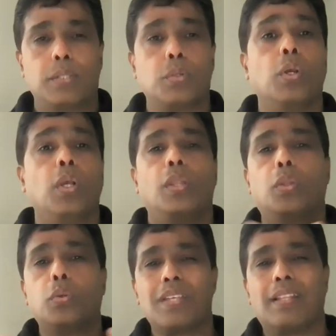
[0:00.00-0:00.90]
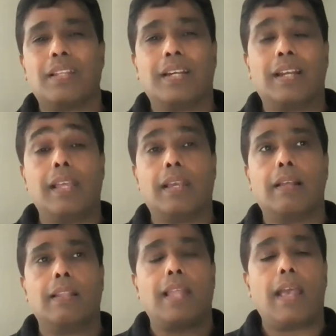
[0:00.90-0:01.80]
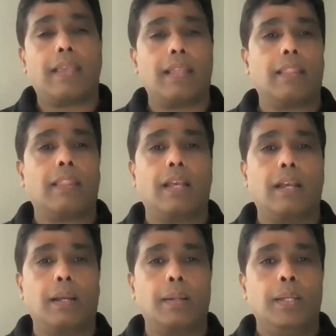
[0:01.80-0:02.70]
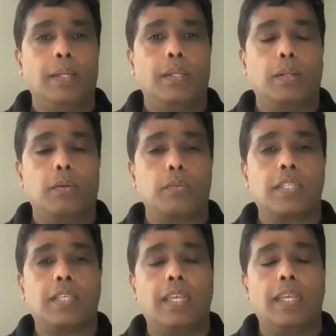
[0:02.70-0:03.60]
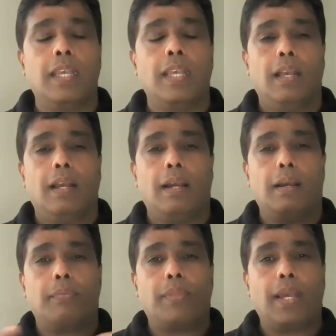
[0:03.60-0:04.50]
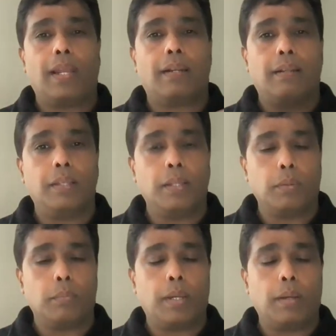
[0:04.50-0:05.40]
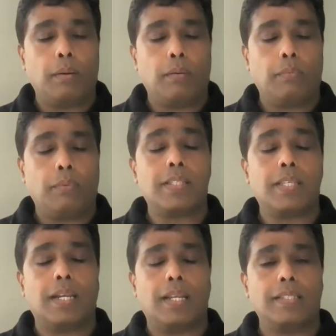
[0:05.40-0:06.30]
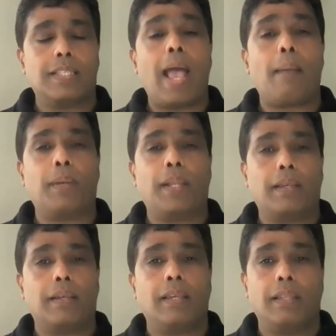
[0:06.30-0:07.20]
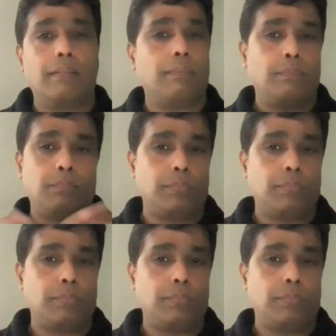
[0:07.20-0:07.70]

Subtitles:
So those are the critical I can see that recently is happening in